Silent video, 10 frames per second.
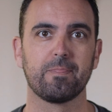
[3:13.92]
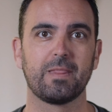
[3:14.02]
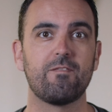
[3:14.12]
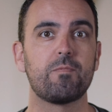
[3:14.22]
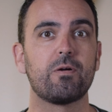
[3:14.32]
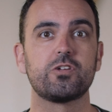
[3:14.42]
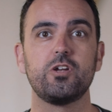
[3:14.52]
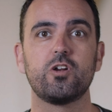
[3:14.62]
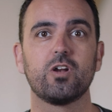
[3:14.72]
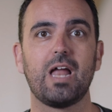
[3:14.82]
Every person
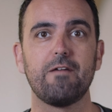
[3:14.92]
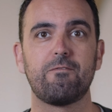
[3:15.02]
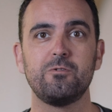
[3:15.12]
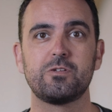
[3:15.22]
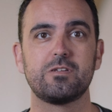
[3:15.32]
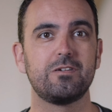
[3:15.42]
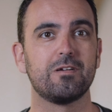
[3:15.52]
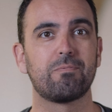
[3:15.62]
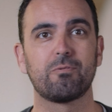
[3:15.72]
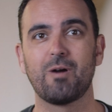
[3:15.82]
in your life who's
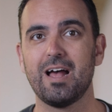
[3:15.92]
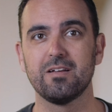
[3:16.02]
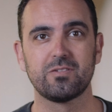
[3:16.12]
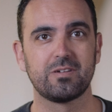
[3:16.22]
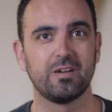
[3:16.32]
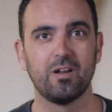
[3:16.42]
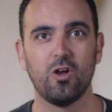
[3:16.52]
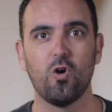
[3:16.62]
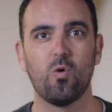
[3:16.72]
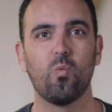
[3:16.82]
depressed and
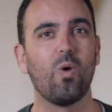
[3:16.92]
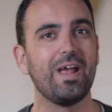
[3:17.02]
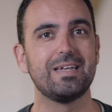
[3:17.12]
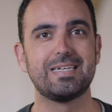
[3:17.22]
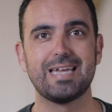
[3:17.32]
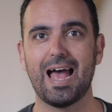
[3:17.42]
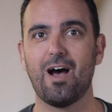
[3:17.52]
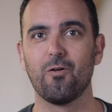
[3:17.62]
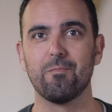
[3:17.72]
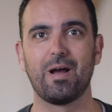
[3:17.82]
weighed
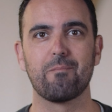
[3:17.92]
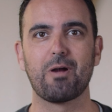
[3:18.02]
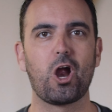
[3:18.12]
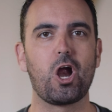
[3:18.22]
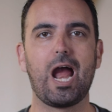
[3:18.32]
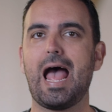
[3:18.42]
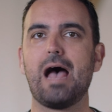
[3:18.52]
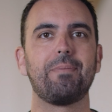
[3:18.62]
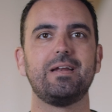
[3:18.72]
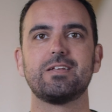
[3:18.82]
down by our
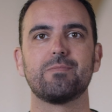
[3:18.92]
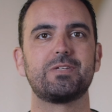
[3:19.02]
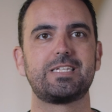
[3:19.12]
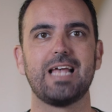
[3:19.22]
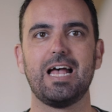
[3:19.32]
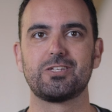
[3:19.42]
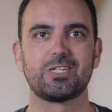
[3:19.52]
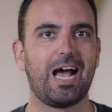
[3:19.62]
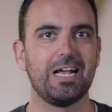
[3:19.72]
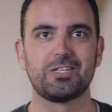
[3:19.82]
happiness-obsessed,
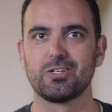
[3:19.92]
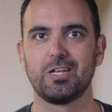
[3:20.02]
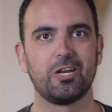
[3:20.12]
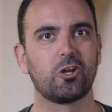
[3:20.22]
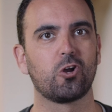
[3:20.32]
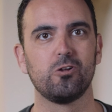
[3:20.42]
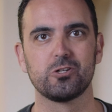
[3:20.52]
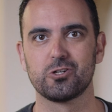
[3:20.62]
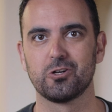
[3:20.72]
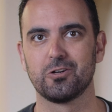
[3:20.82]
isolated
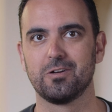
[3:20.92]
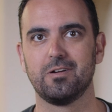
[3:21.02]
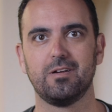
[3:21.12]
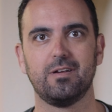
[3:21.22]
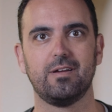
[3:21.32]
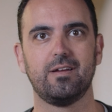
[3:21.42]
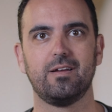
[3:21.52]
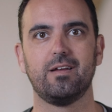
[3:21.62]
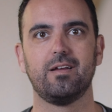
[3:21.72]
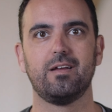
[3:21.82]
culture,
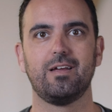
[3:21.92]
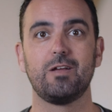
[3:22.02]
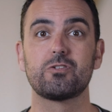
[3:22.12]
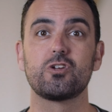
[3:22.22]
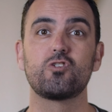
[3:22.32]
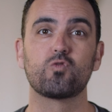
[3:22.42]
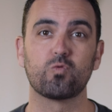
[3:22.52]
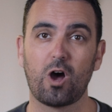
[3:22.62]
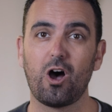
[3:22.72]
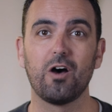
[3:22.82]
he wants to
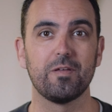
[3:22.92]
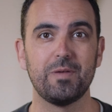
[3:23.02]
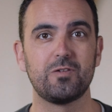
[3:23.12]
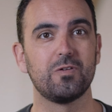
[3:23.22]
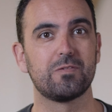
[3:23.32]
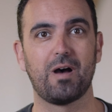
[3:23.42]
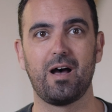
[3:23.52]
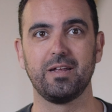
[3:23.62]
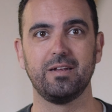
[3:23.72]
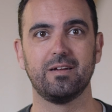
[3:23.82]
draw them into his
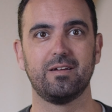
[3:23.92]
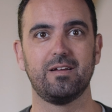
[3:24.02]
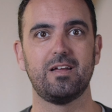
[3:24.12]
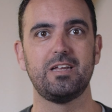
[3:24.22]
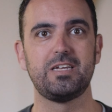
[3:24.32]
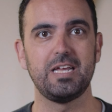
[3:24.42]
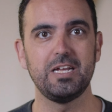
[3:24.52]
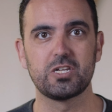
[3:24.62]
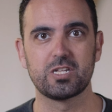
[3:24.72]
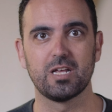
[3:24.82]
body,
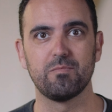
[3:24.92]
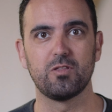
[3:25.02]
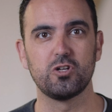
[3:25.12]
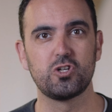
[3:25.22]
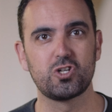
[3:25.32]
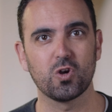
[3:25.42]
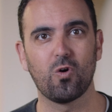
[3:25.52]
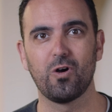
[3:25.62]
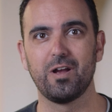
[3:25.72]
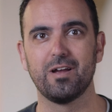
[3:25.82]
teach them the
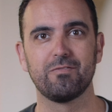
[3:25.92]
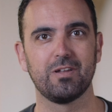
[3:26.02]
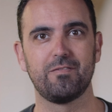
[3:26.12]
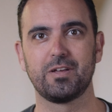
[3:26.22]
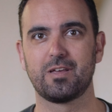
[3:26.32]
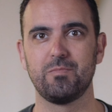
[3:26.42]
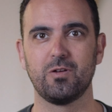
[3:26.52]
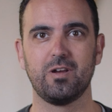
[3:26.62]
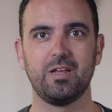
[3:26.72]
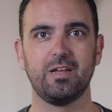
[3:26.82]
joy of loving
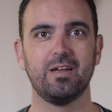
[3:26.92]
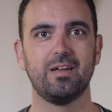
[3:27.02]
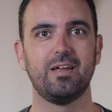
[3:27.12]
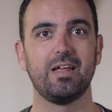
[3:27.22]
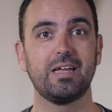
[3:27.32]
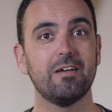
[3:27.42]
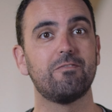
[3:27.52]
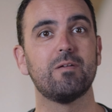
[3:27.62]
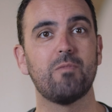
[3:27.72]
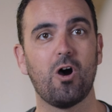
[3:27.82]
community, give
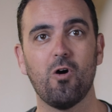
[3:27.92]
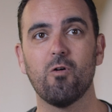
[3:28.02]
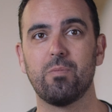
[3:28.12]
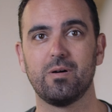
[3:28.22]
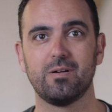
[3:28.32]
them hope